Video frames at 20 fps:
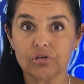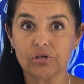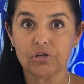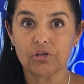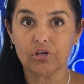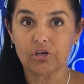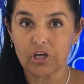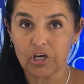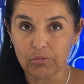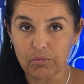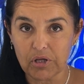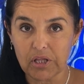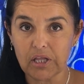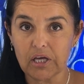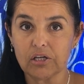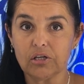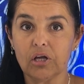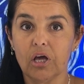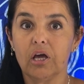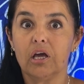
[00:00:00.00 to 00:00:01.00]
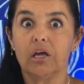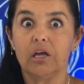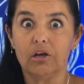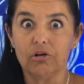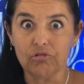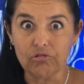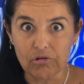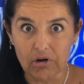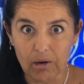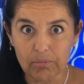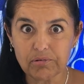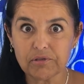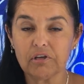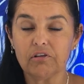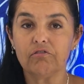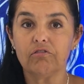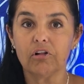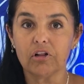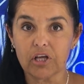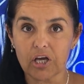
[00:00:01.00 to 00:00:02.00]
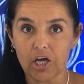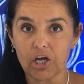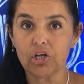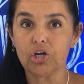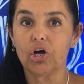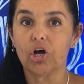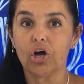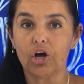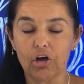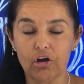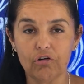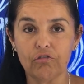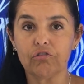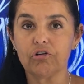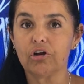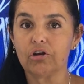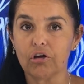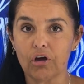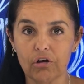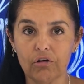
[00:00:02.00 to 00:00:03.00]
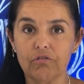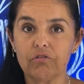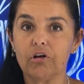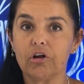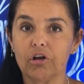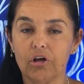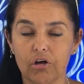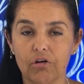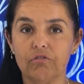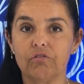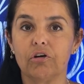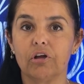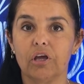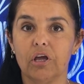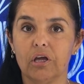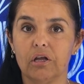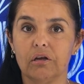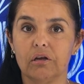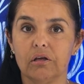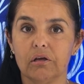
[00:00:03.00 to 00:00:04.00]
You're going to be that erupting volcano over and over and over again.